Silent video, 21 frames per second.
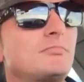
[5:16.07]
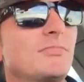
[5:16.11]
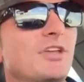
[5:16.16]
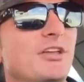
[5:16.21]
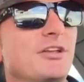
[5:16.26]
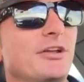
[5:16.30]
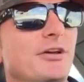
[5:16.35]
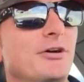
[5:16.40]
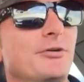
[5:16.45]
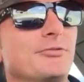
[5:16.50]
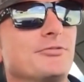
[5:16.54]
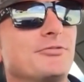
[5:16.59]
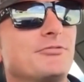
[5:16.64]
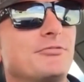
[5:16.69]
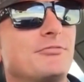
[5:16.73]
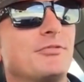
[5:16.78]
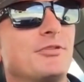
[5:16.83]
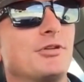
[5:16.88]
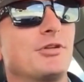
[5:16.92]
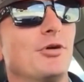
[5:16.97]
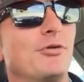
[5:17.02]
you know,
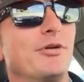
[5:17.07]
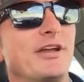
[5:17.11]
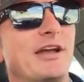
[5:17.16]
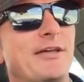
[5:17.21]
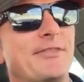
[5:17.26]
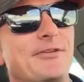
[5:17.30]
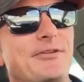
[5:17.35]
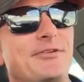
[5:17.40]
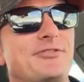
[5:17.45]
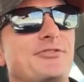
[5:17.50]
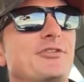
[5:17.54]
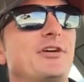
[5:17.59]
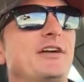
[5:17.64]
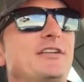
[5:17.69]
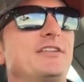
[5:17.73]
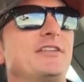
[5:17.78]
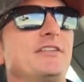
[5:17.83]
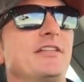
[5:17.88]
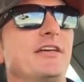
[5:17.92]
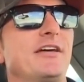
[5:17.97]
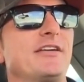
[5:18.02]
going out there and
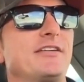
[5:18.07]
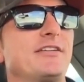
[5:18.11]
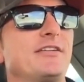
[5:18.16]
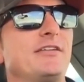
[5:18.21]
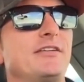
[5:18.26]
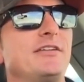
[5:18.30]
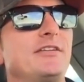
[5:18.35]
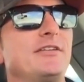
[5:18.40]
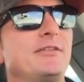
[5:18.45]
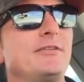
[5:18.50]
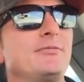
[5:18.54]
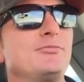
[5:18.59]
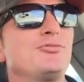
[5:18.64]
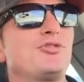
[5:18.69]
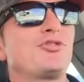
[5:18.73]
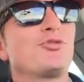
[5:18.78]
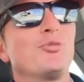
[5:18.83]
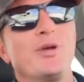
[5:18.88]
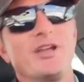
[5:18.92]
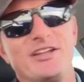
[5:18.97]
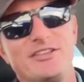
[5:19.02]
trying to like
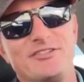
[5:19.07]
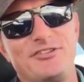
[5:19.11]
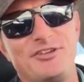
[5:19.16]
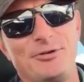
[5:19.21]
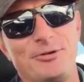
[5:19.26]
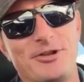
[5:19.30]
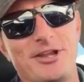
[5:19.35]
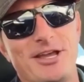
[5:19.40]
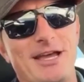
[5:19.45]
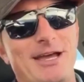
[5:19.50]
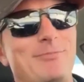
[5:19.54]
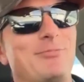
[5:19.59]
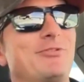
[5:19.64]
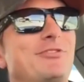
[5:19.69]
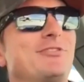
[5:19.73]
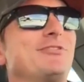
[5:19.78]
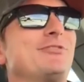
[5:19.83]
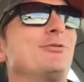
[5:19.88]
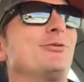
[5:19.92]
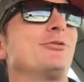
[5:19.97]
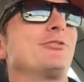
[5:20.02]
swing and see what
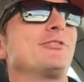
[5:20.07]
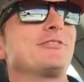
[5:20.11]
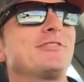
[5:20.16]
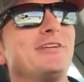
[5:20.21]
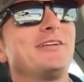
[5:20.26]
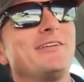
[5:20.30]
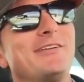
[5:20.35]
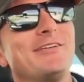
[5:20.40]
happens, or